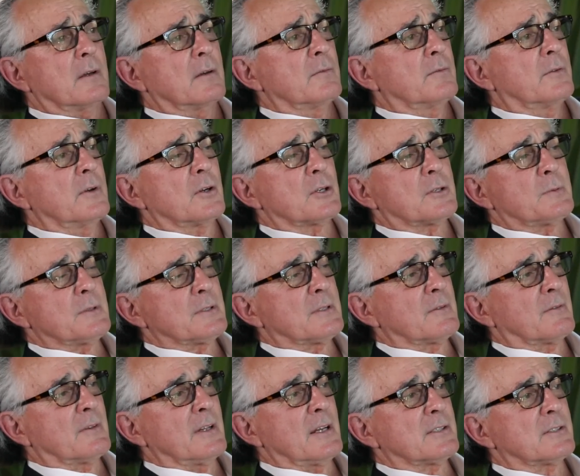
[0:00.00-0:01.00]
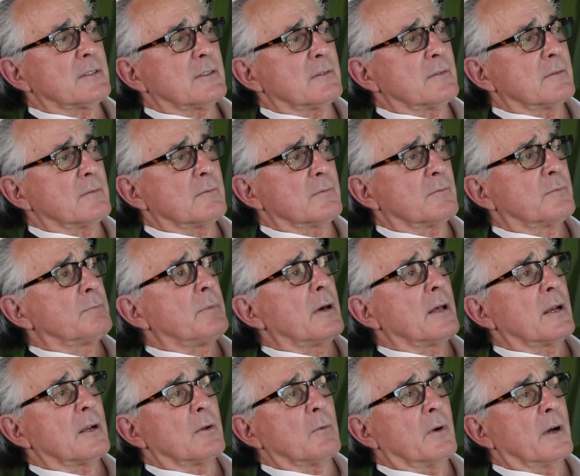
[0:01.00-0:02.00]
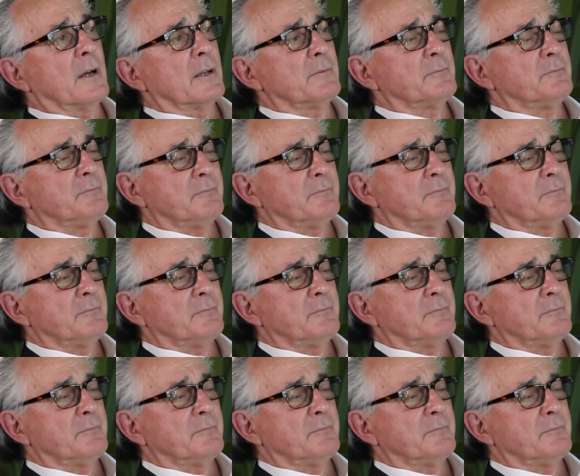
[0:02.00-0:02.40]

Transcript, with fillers: very expensive glass bottle of wine.